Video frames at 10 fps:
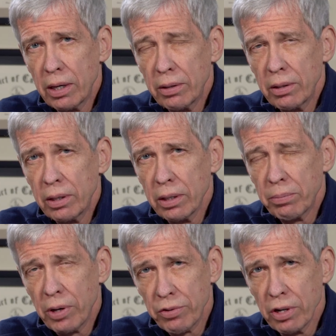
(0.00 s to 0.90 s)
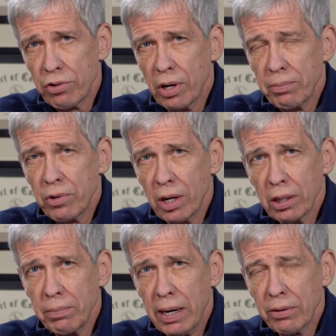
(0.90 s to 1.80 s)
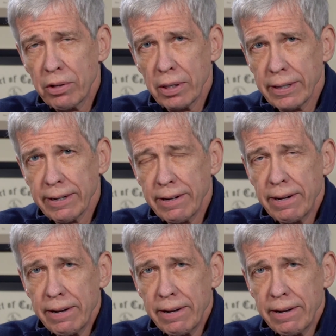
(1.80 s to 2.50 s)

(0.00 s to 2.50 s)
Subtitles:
our President Trump talk about